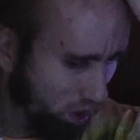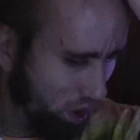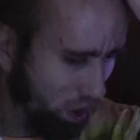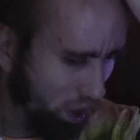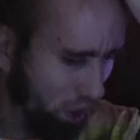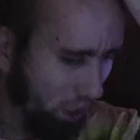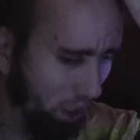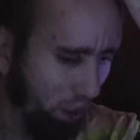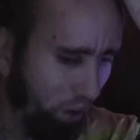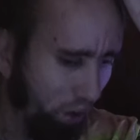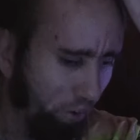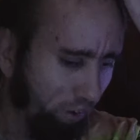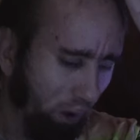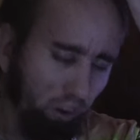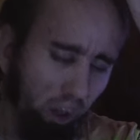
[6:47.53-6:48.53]
And
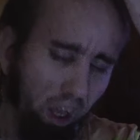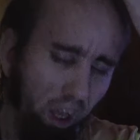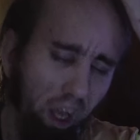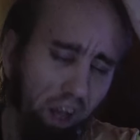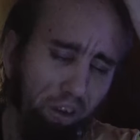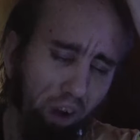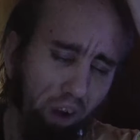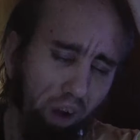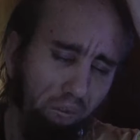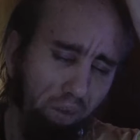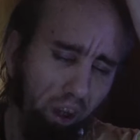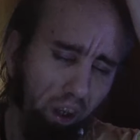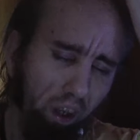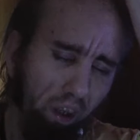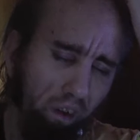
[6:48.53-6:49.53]
just a heads up,
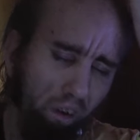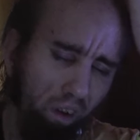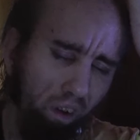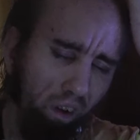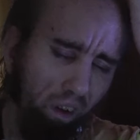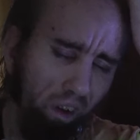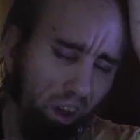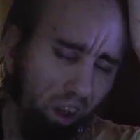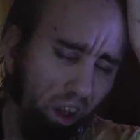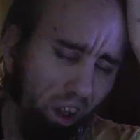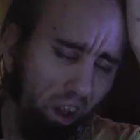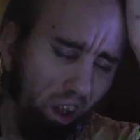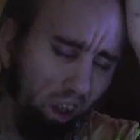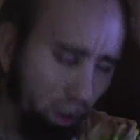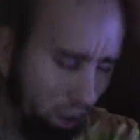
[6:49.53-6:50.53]
Nick,
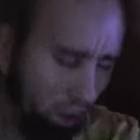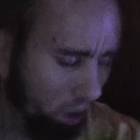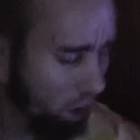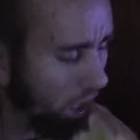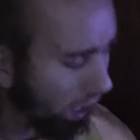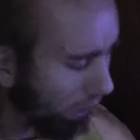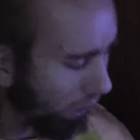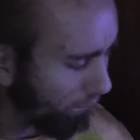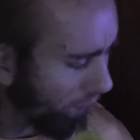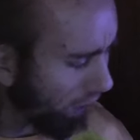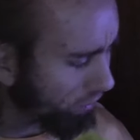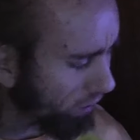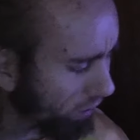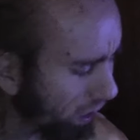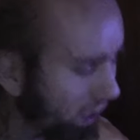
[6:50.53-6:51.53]
and I'm not
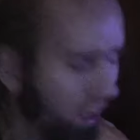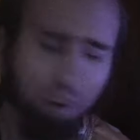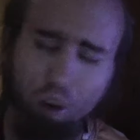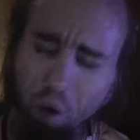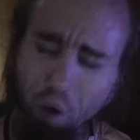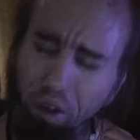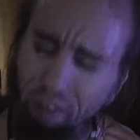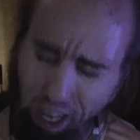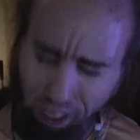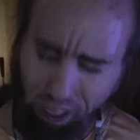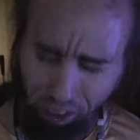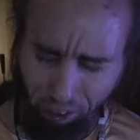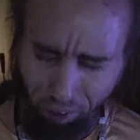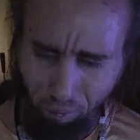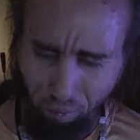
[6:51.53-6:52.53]
saying this to attack
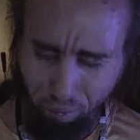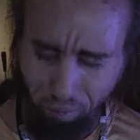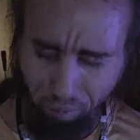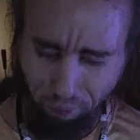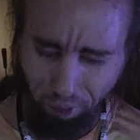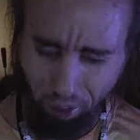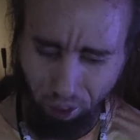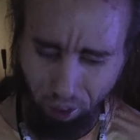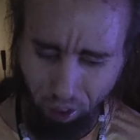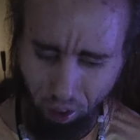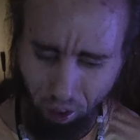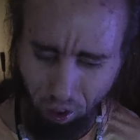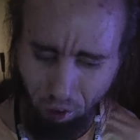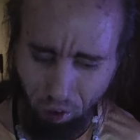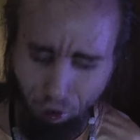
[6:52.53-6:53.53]
you,
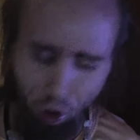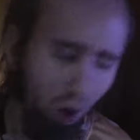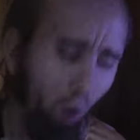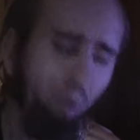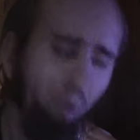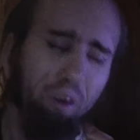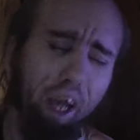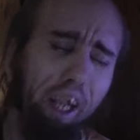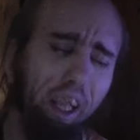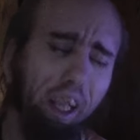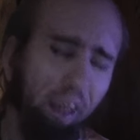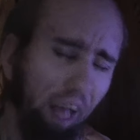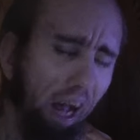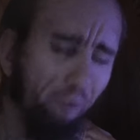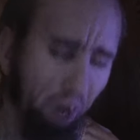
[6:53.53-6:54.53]
so don't take it
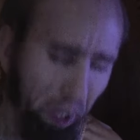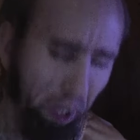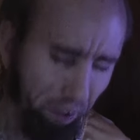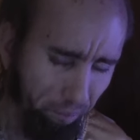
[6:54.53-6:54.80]
that way.